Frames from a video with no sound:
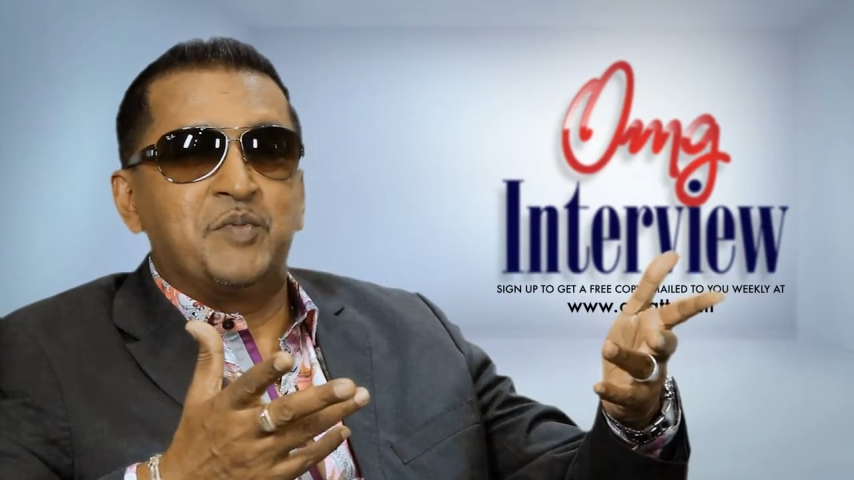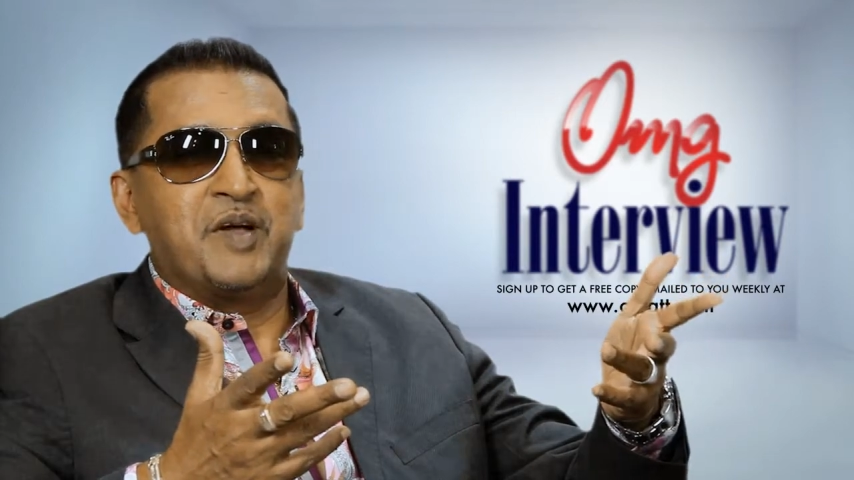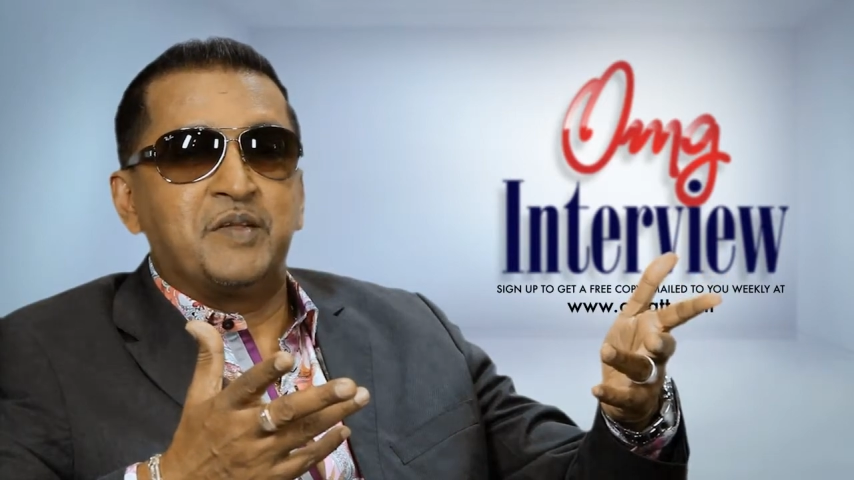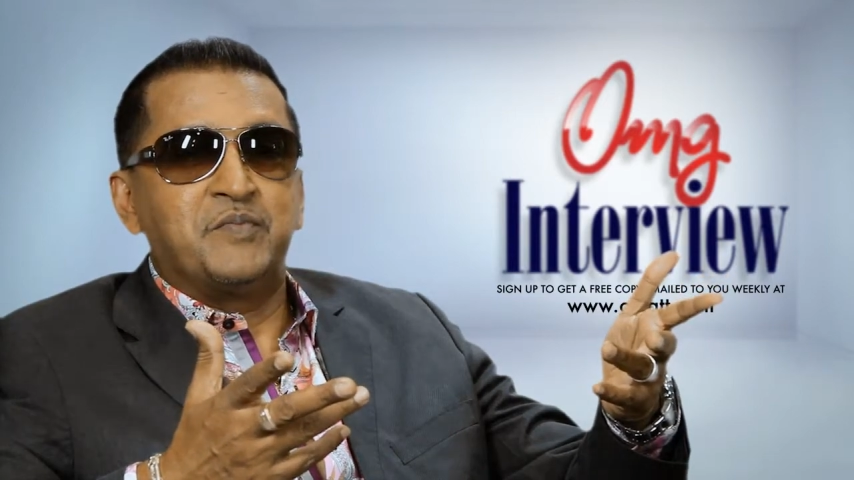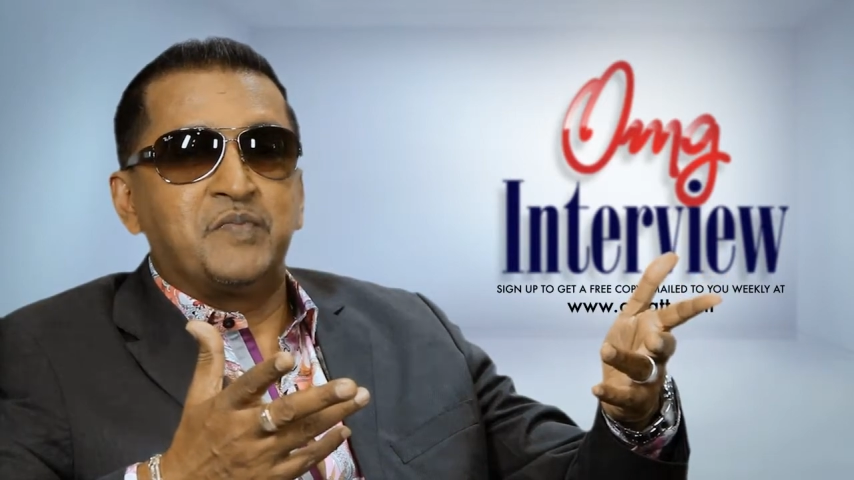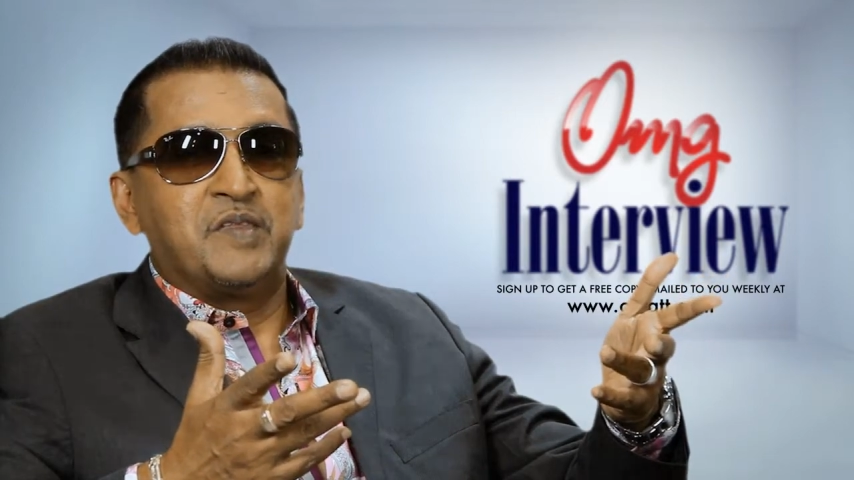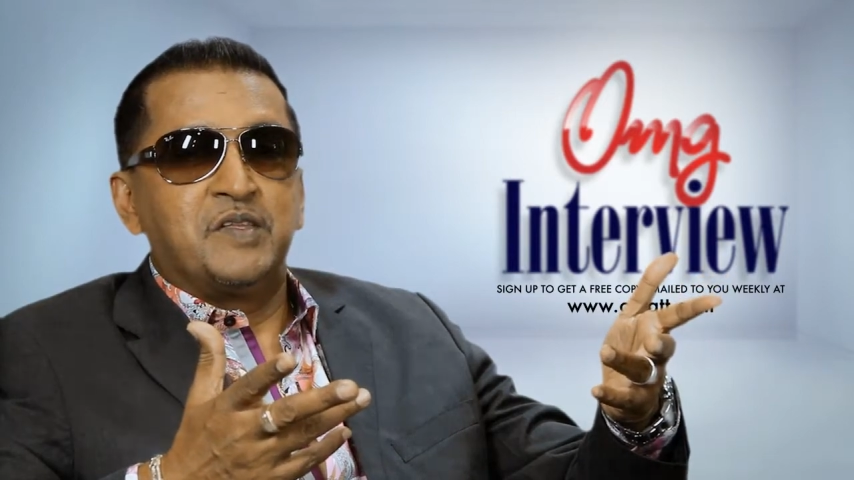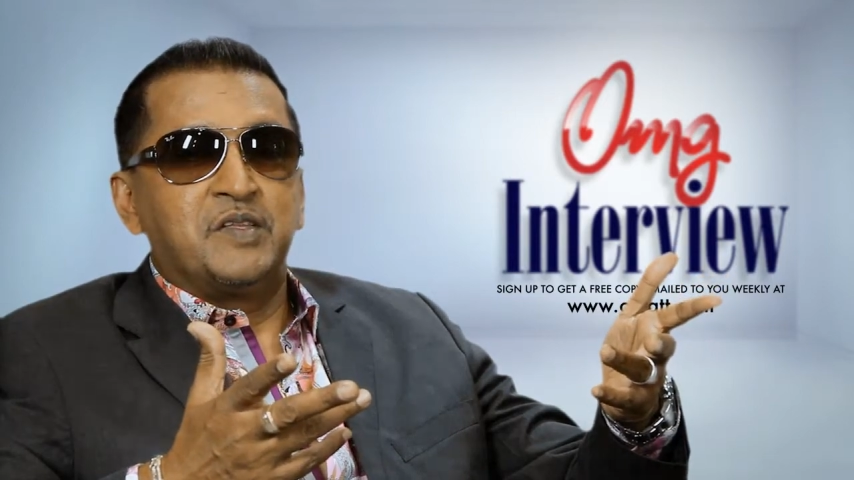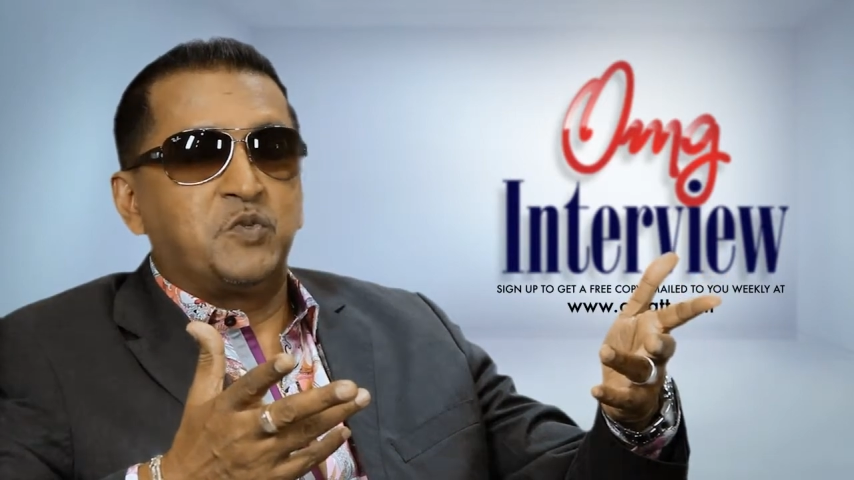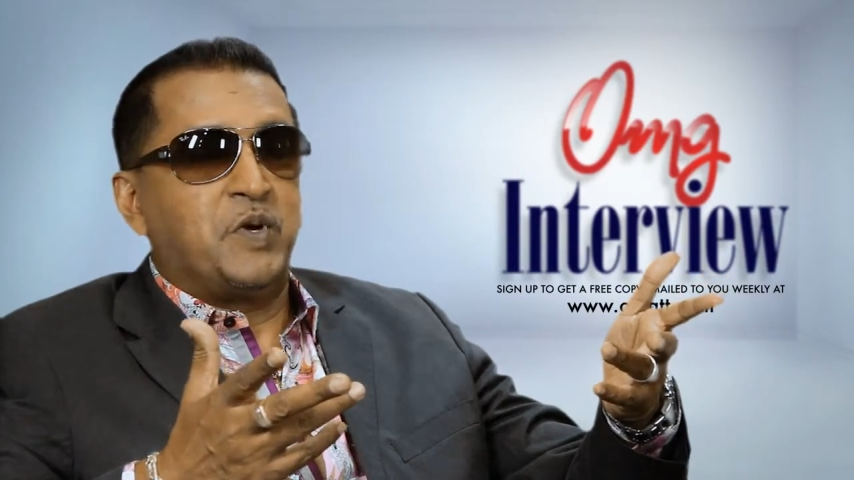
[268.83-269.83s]
Man
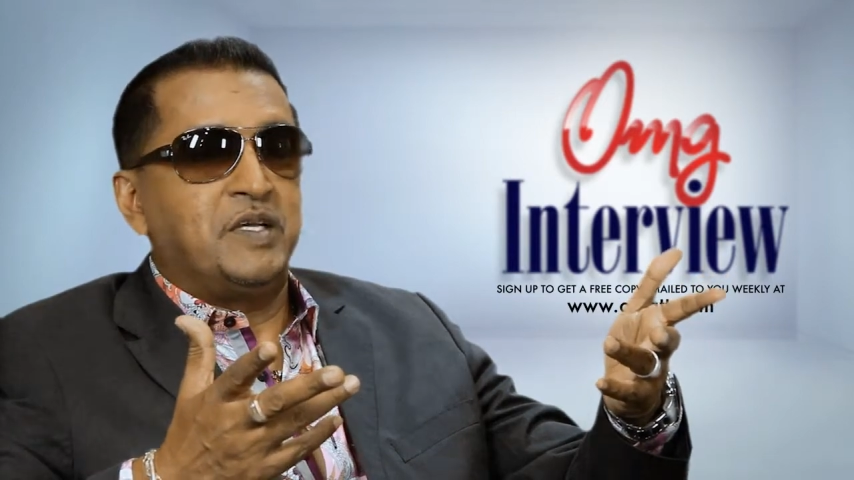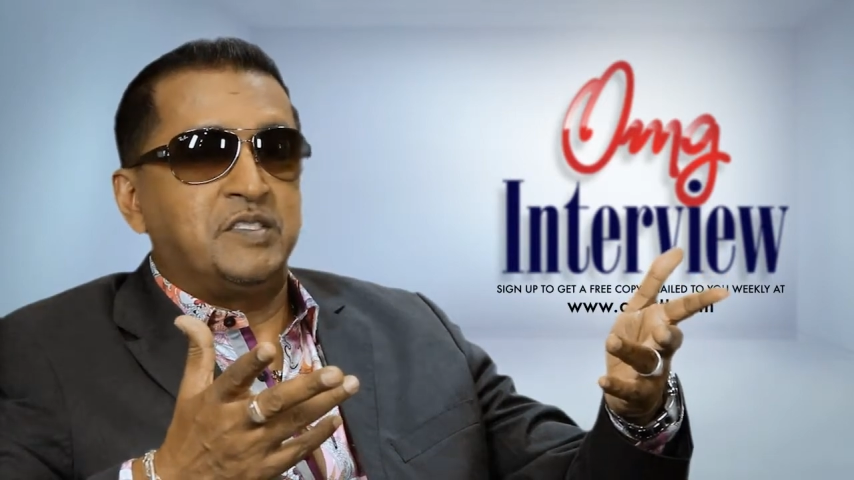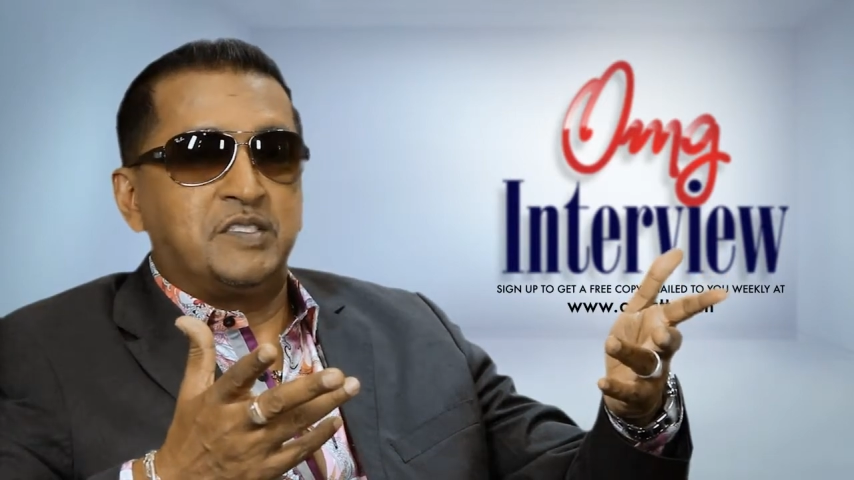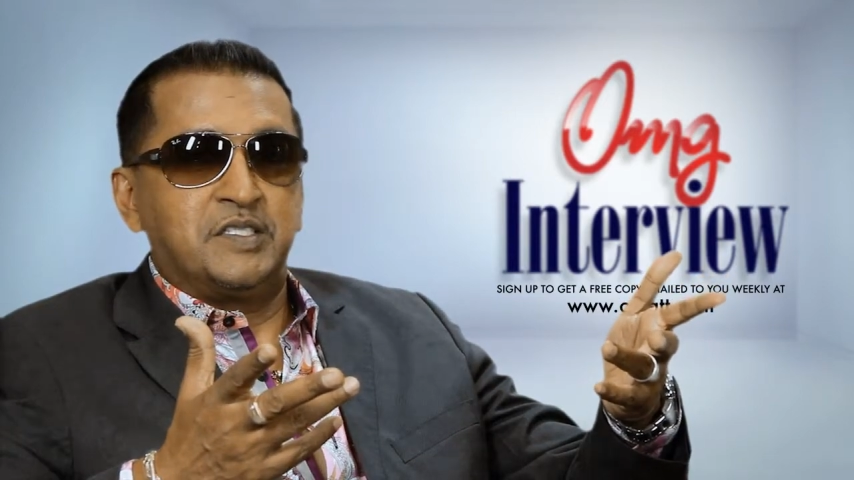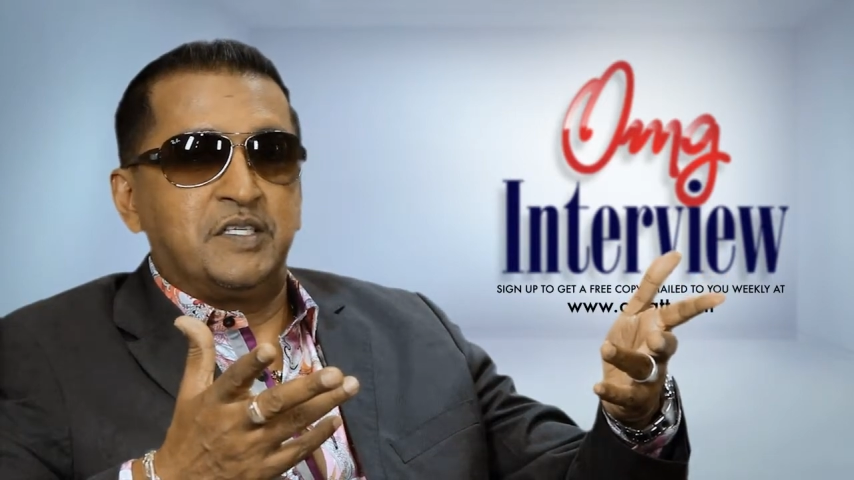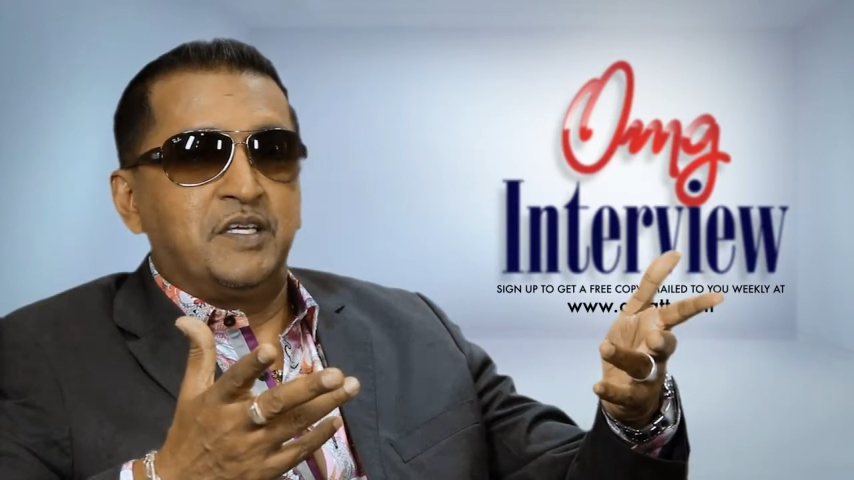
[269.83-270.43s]
twice.